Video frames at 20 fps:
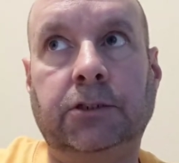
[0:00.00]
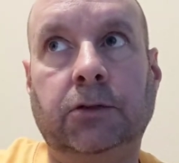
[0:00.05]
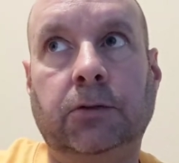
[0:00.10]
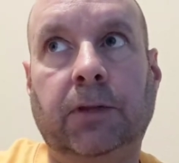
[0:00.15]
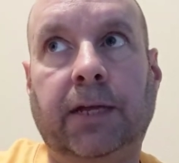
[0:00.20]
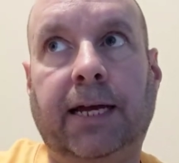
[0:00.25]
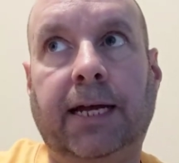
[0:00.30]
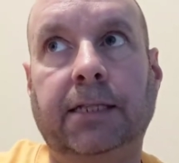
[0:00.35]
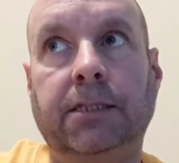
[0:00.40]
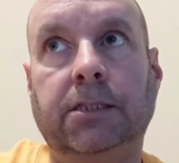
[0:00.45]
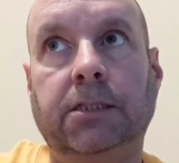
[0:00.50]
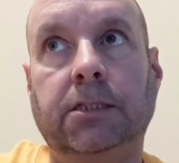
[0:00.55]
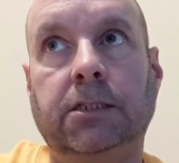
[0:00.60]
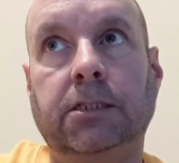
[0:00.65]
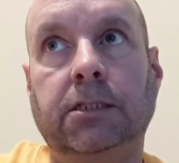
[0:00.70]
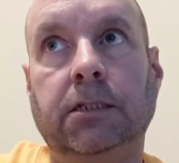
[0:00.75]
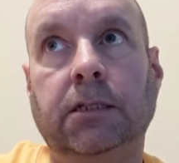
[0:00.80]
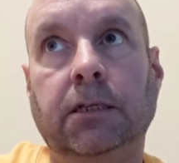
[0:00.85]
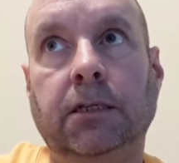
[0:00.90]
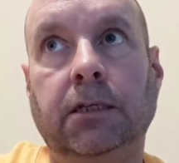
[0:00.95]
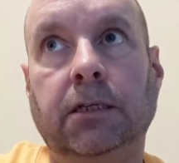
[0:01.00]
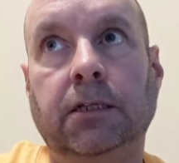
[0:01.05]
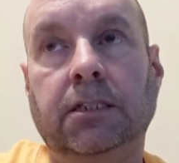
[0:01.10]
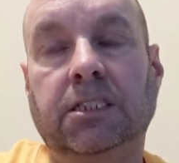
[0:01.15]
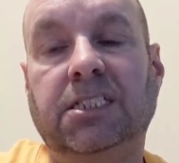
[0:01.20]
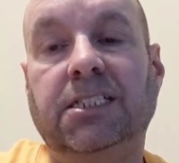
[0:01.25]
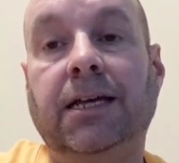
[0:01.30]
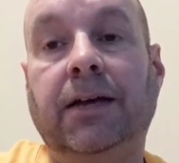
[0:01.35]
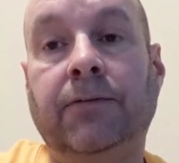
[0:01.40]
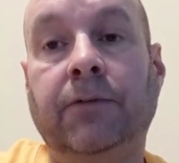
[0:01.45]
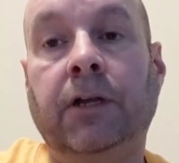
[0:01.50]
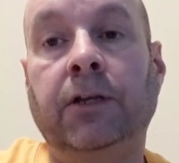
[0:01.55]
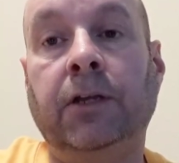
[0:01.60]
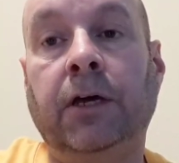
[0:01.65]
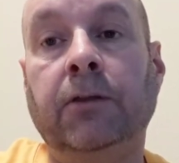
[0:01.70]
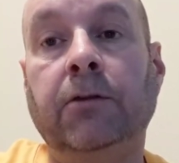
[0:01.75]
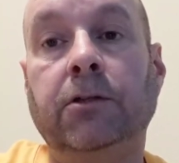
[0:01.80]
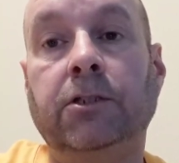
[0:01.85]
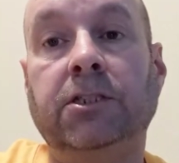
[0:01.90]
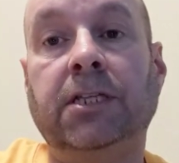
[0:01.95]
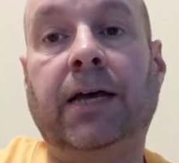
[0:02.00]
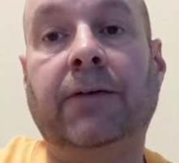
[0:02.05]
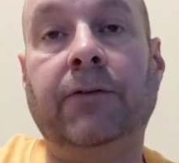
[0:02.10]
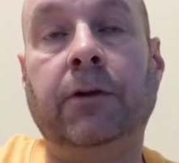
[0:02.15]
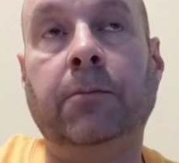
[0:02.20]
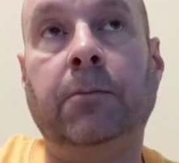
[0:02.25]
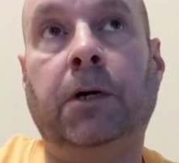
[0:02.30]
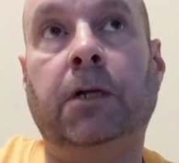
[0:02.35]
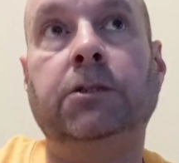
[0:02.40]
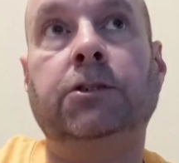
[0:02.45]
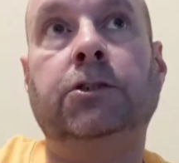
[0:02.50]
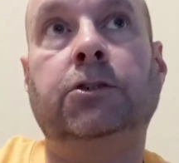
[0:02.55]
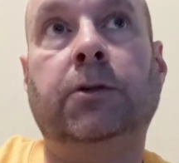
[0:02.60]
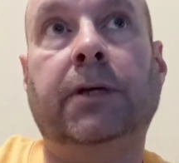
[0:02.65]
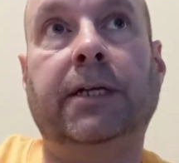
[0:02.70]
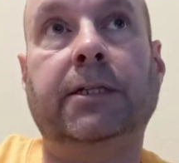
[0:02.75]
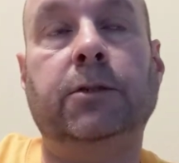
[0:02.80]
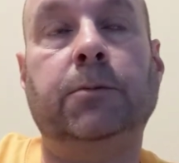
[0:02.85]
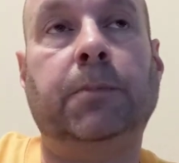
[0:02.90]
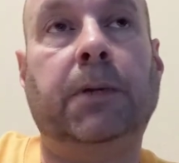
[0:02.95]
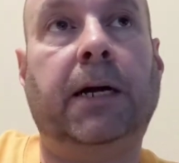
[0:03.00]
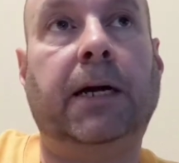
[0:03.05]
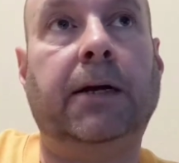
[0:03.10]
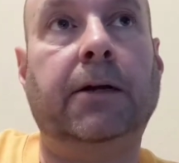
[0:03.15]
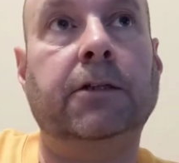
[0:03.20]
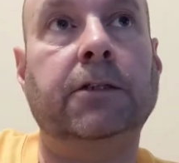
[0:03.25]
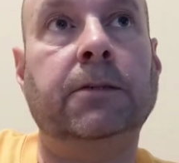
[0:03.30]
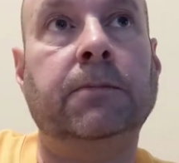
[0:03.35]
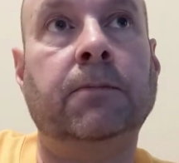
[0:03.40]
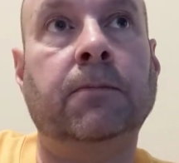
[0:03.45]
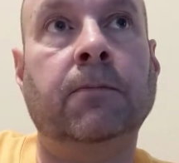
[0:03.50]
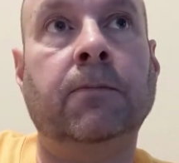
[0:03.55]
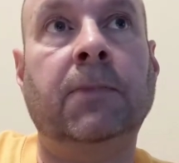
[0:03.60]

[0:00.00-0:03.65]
So that's another 7 months transpires.